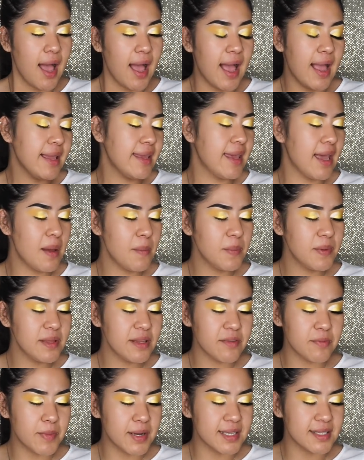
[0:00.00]
I can't
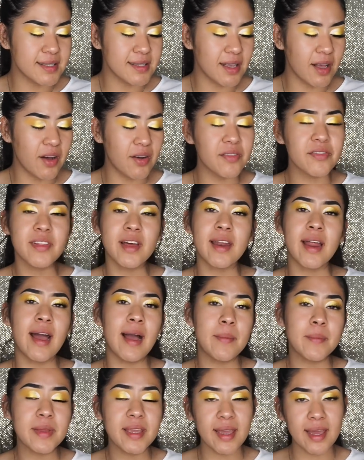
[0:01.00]
believe myself that
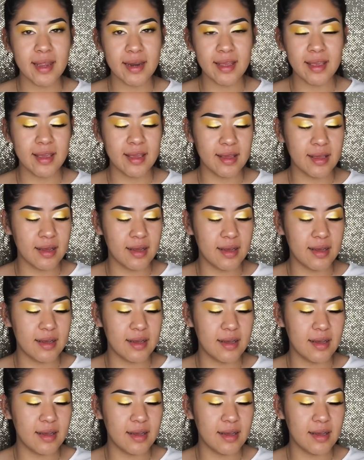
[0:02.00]
I'm getting